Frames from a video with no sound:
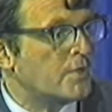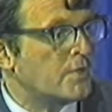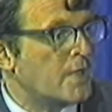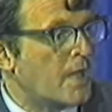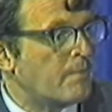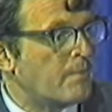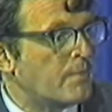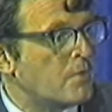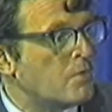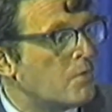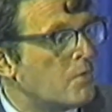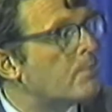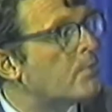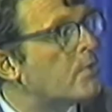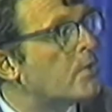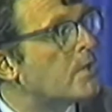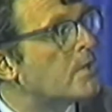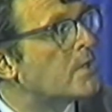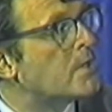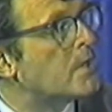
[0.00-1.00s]
example you were
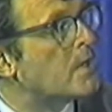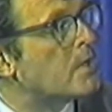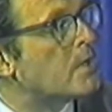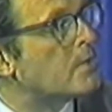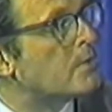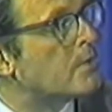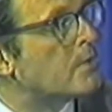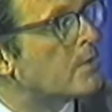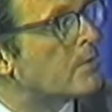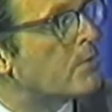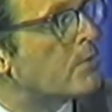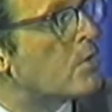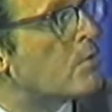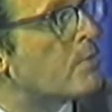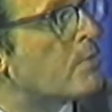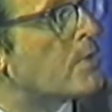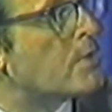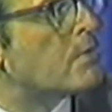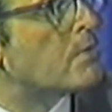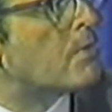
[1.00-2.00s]
putting together a
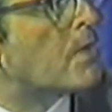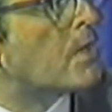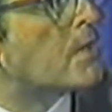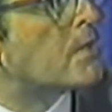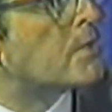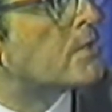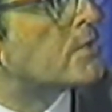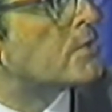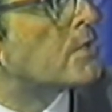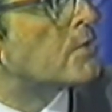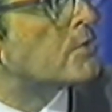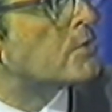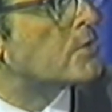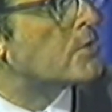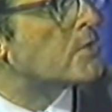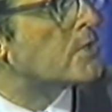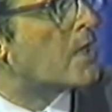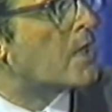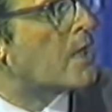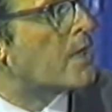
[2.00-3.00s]
group and you wanted a
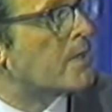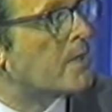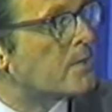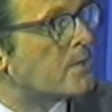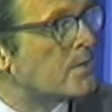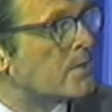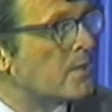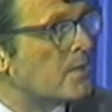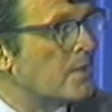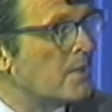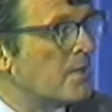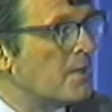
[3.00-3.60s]
social scientist